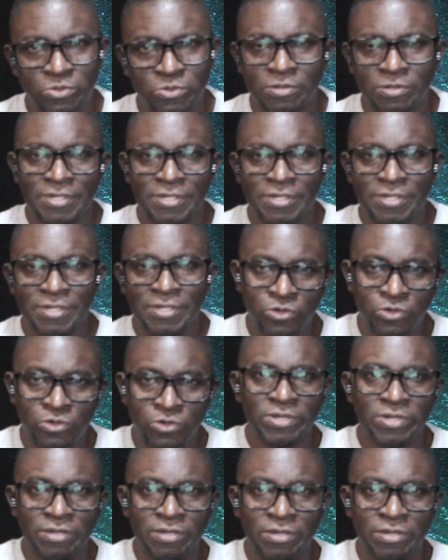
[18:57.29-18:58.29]
that you
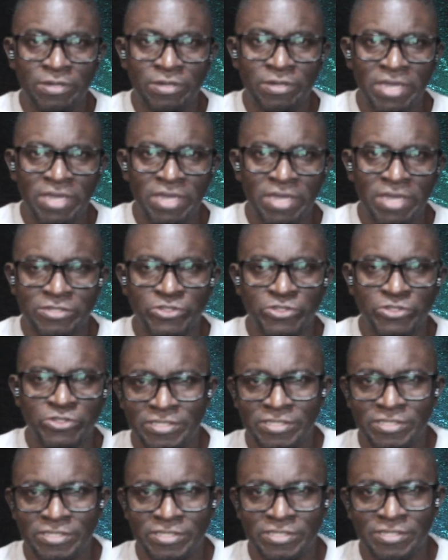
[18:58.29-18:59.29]
can make that
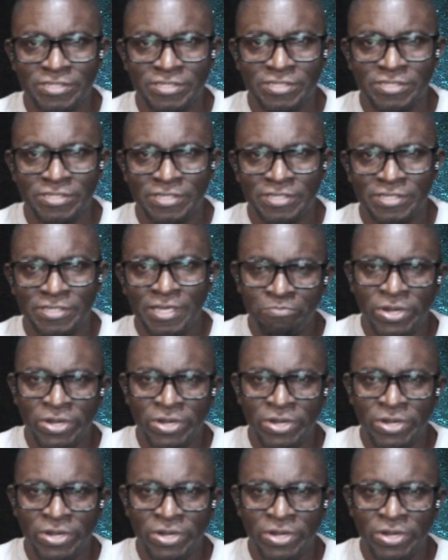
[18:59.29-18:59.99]
change and